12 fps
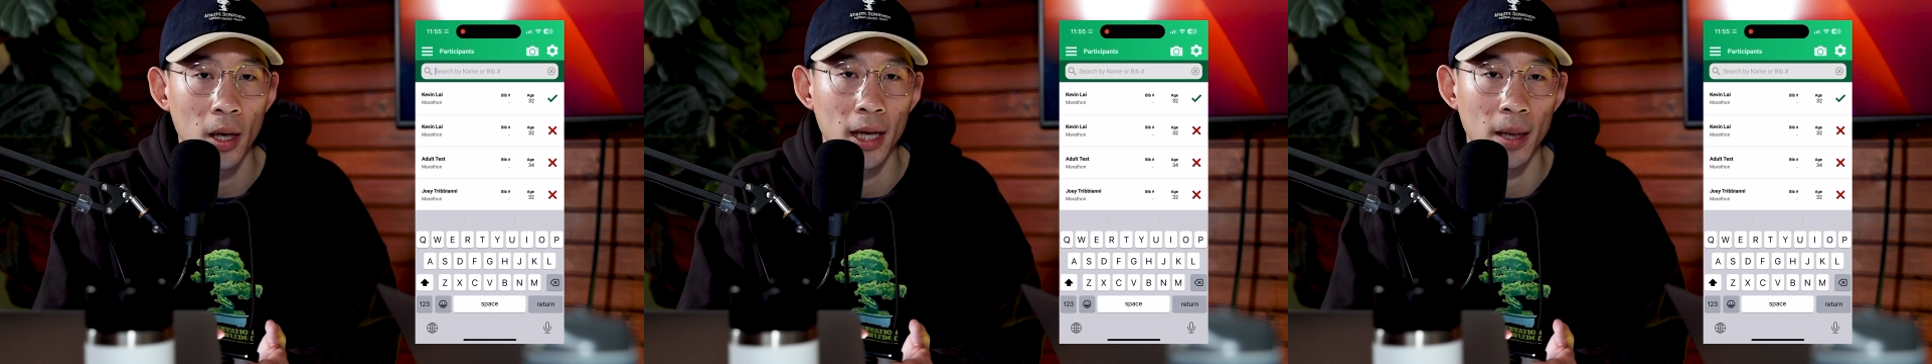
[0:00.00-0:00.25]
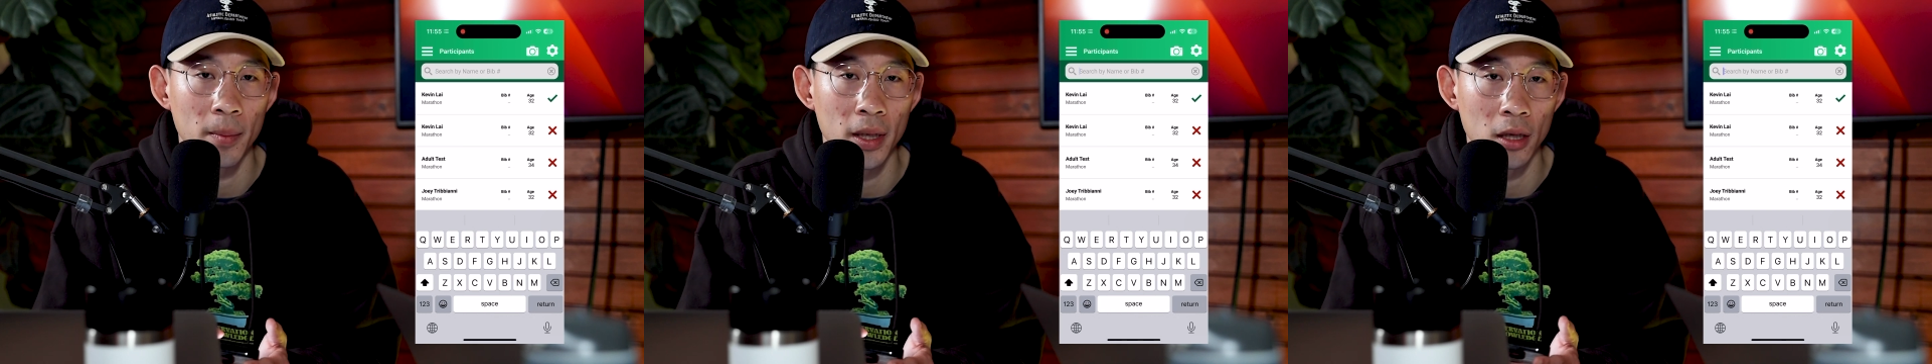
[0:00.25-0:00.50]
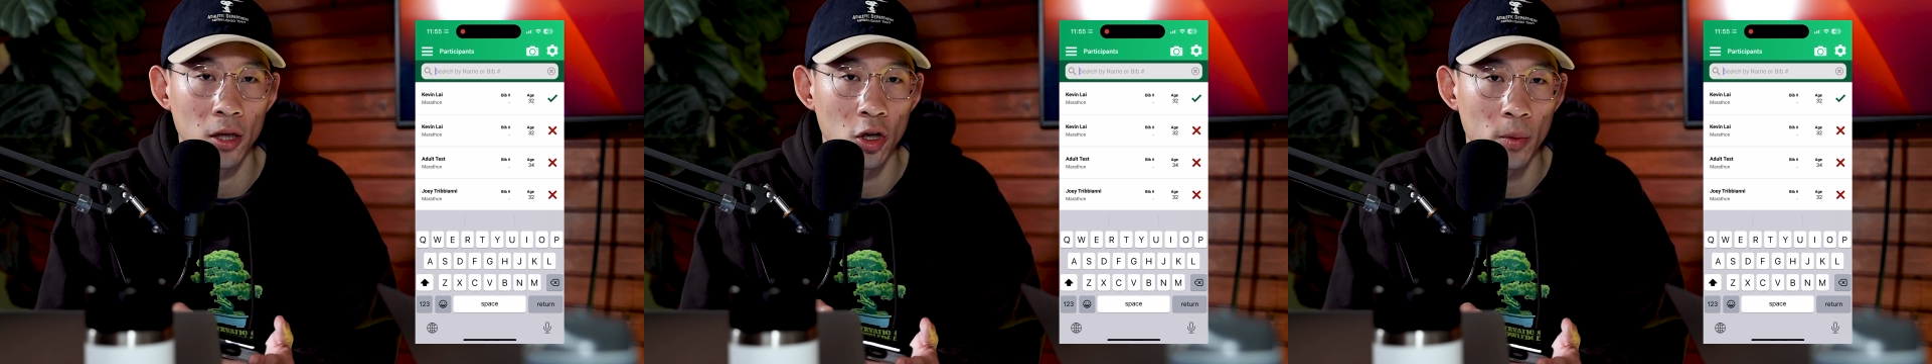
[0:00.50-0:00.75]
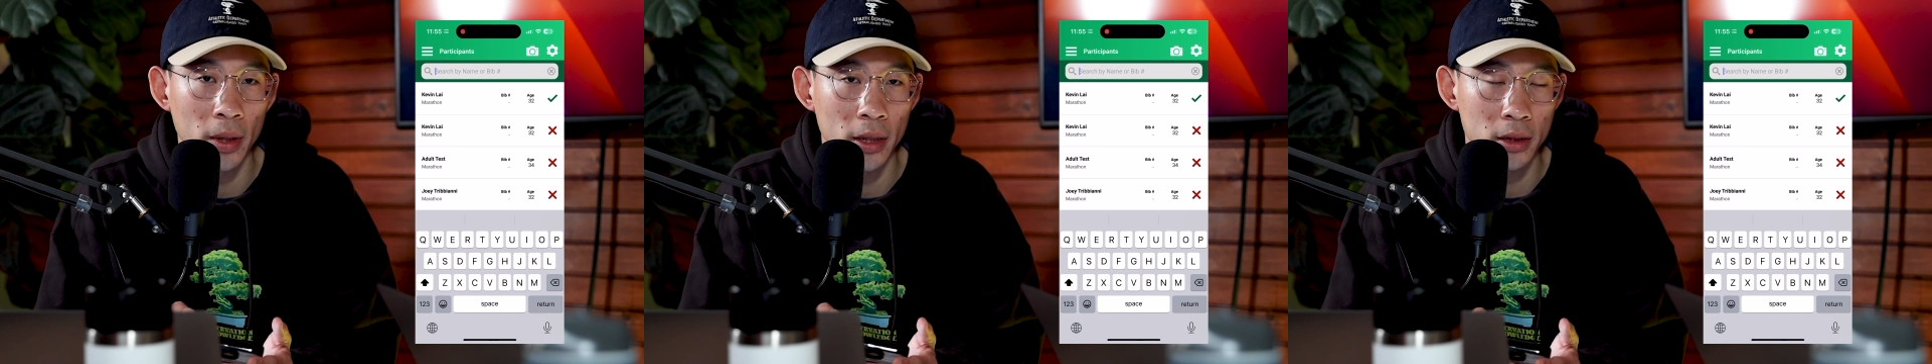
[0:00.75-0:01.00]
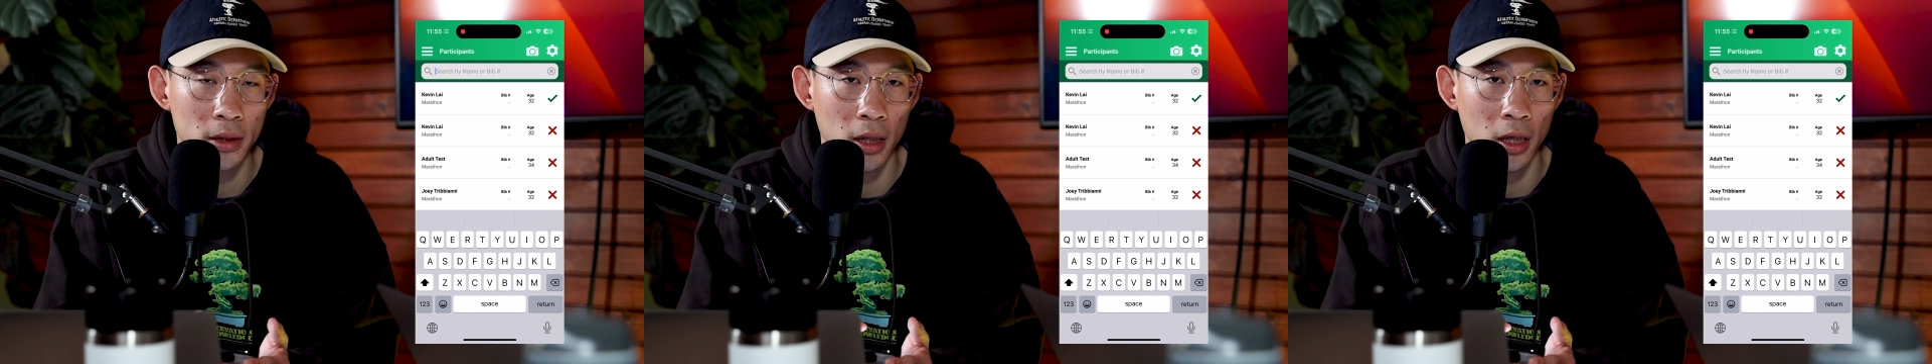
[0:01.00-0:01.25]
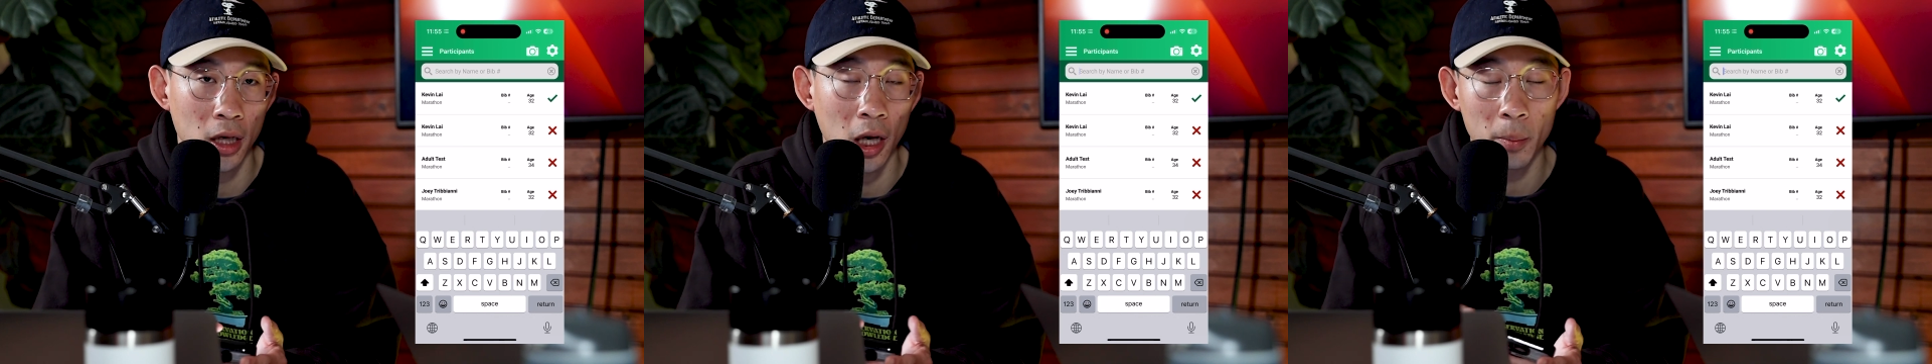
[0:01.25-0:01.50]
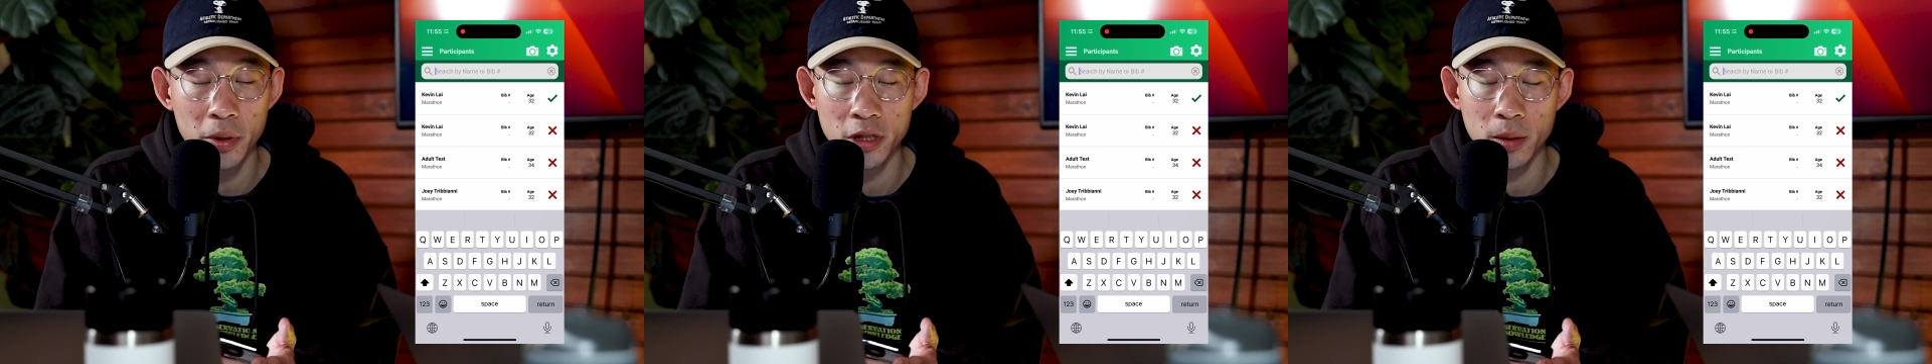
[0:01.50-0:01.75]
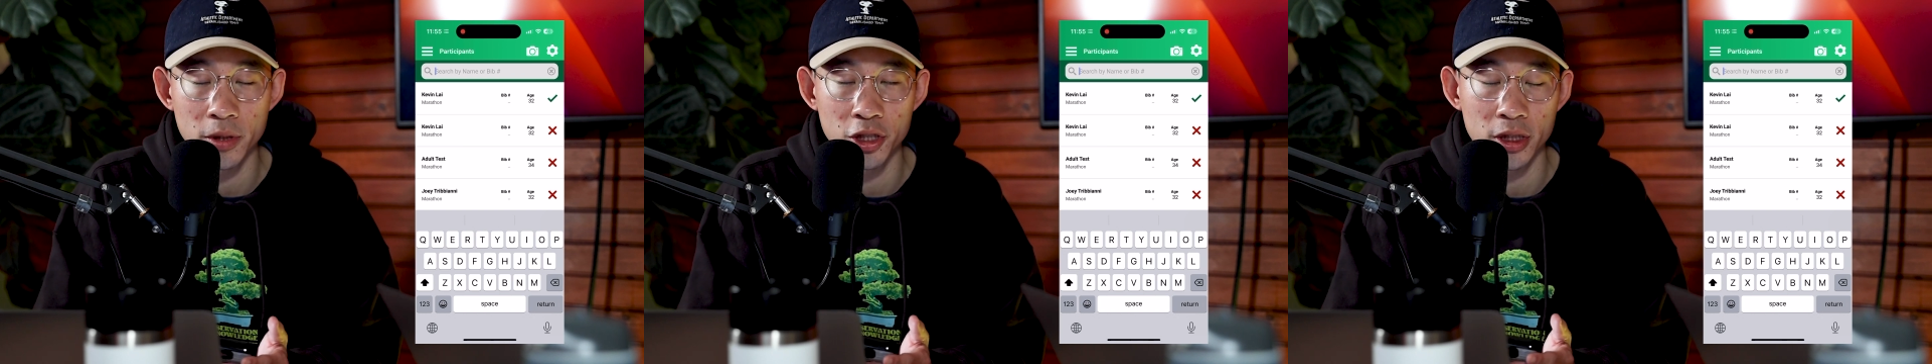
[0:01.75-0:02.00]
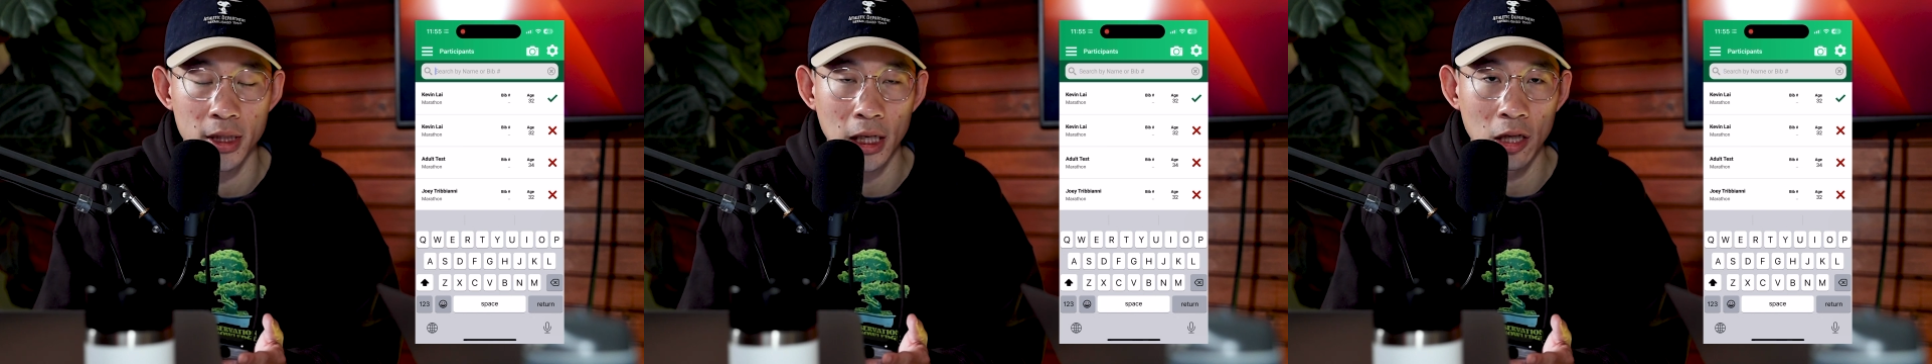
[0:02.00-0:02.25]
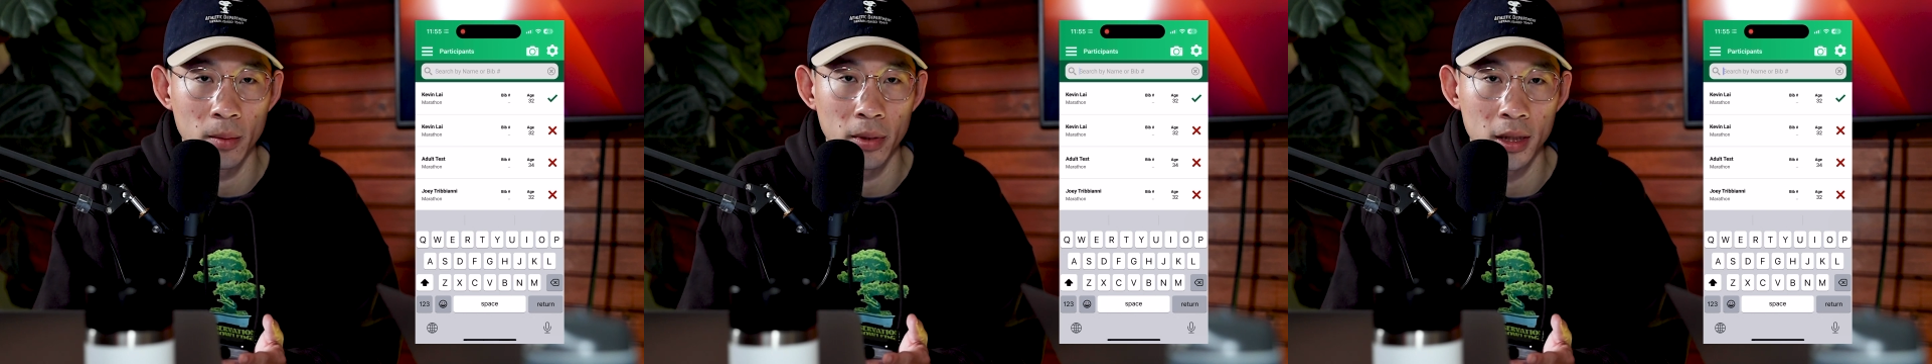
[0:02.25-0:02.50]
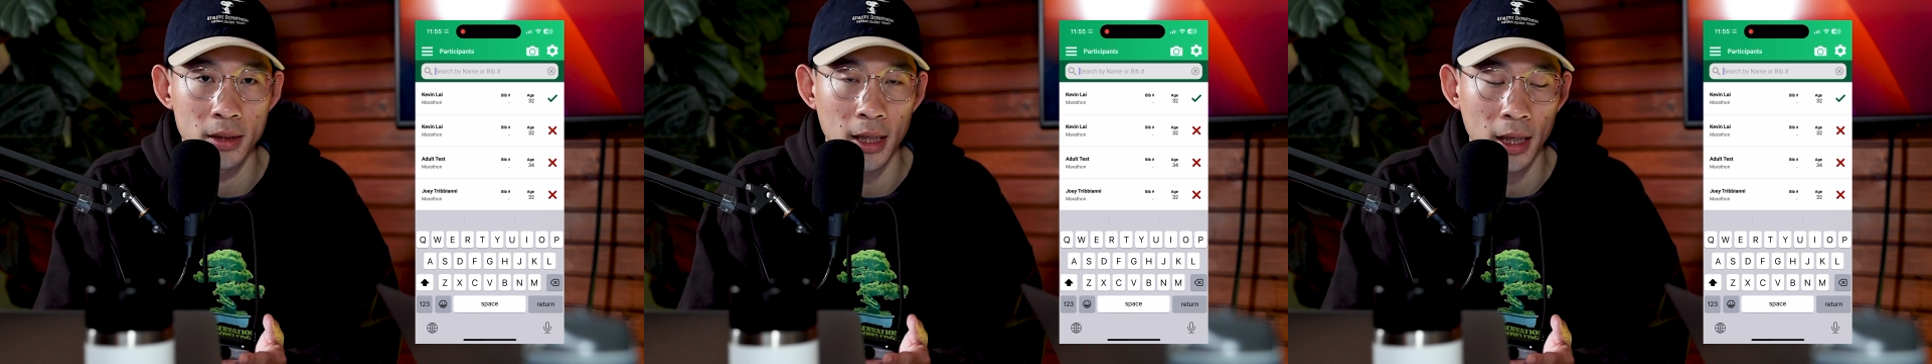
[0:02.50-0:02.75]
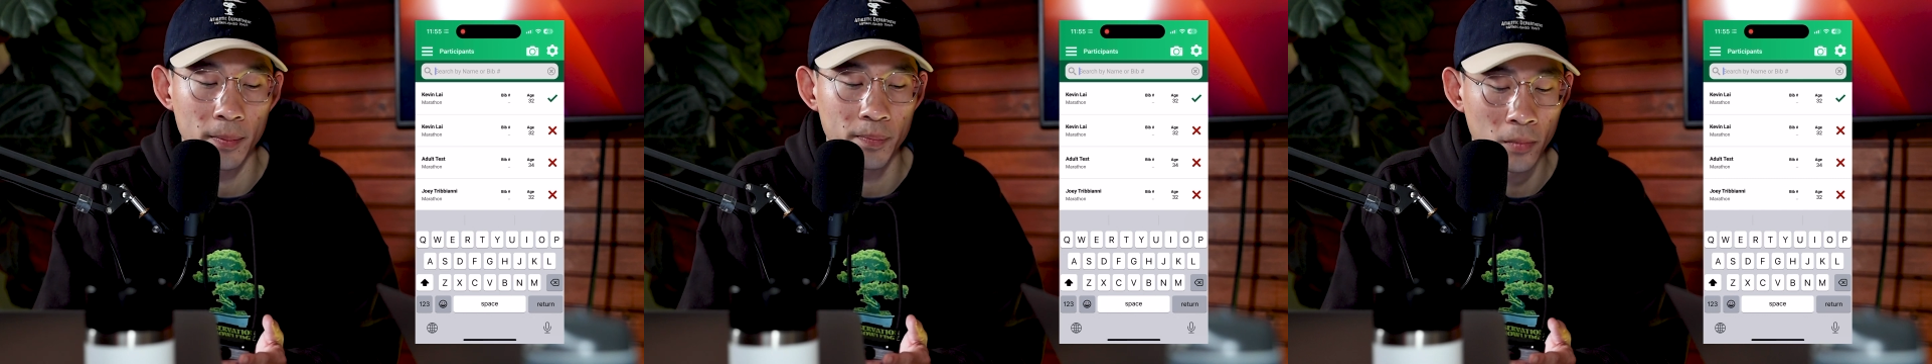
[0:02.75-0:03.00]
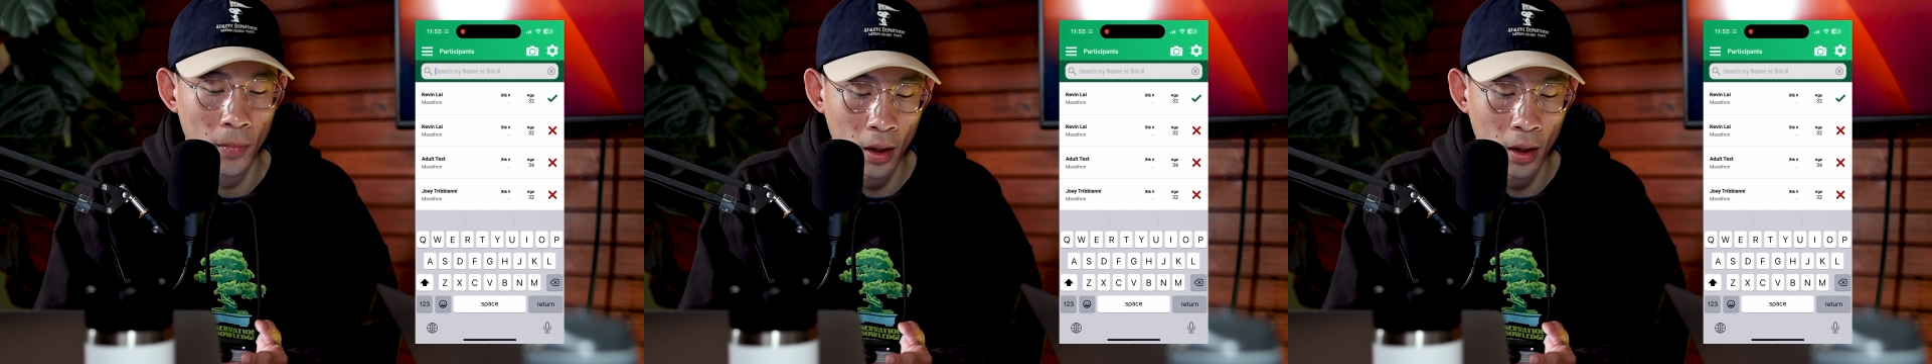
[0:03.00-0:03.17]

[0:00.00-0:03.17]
can be a little bit uh, cumbersome and just take a little bit of time.